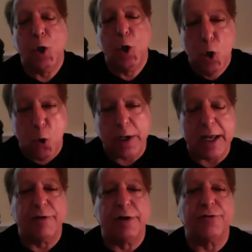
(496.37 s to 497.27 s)
Low
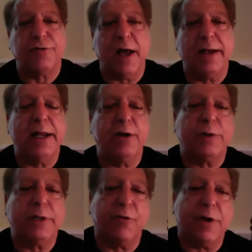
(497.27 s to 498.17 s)
levels are linked
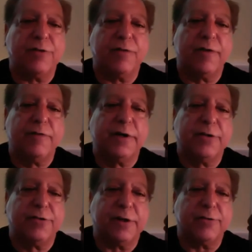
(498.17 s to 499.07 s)
with aggressive liver
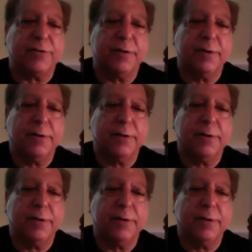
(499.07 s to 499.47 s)
disease.